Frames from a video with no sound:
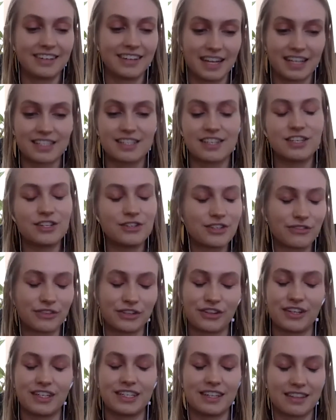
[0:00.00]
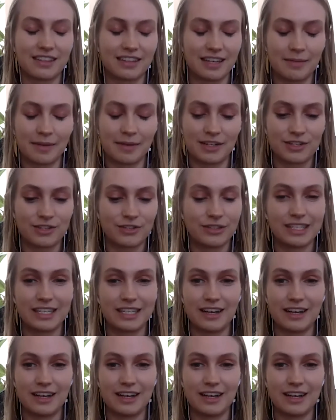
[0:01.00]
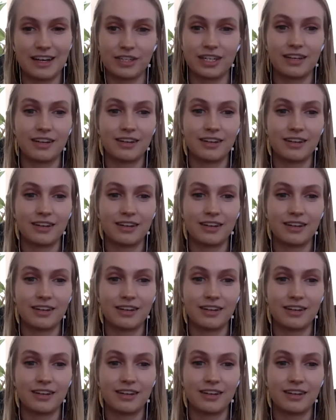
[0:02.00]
it's a useful thing to think about stoichiometry